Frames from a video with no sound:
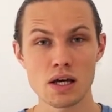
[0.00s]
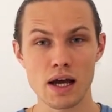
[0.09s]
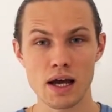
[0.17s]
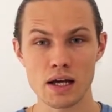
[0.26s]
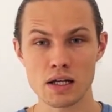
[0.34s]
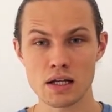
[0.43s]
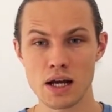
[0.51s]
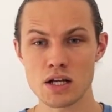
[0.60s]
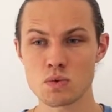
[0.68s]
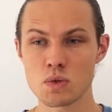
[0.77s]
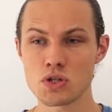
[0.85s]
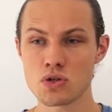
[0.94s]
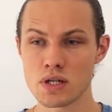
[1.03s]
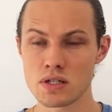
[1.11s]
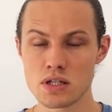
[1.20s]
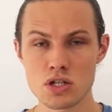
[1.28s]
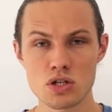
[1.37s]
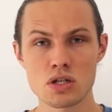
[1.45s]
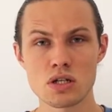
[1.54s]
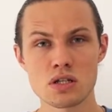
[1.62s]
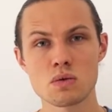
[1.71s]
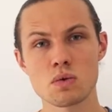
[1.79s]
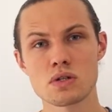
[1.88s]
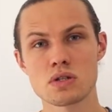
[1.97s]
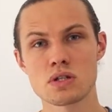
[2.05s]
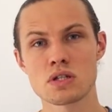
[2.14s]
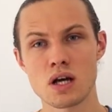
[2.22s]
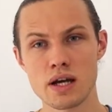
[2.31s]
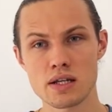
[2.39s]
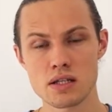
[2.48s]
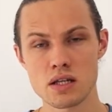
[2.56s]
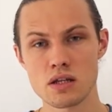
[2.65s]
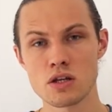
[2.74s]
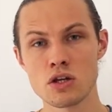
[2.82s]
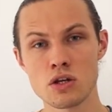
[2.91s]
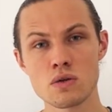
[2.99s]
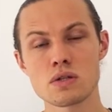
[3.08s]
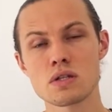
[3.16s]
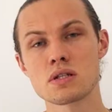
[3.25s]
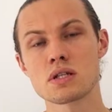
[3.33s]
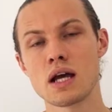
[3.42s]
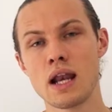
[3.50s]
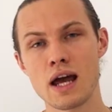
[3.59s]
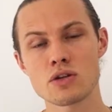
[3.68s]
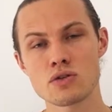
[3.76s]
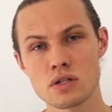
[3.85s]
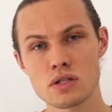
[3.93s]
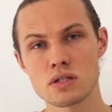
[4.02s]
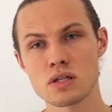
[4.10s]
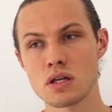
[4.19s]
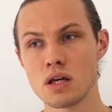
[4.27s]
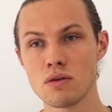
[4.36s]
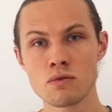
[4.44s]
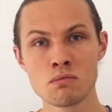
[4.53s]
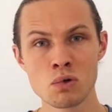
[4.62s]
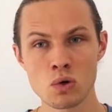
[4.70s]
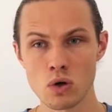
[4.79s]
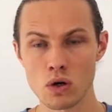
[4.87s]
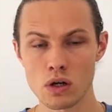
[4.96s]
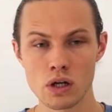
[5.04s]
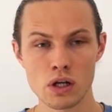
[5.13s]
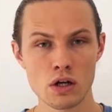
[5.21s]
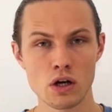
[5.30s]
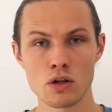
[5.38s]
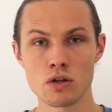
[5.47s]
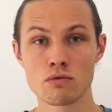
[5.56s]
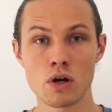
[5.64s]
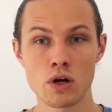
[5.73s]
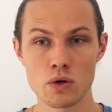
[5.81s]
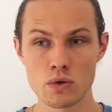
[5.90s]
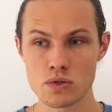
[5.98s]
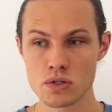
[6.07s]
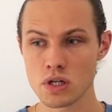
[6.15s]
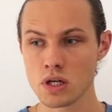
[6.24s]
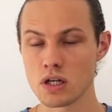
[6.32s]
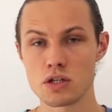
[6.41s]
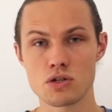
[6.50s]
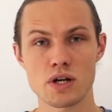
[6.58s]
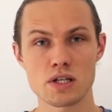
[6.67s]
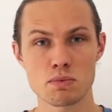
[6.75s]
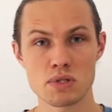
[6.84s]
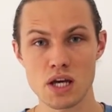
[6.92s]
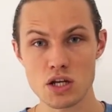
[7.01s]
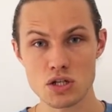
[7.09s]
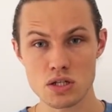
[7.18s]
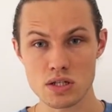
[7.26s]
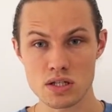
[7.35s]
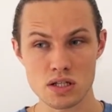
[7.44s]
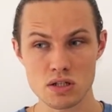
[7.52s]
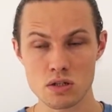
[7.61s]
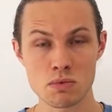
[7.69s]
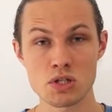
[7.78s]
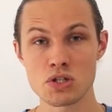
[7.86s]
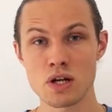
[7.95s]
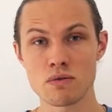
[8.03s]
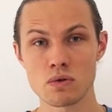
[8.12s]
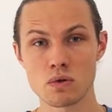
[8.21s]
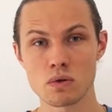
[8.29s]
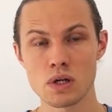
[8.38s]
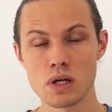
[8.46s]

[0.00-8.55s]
And as we transition into a society that uses electricity even more on the roads, in the transportation system in general,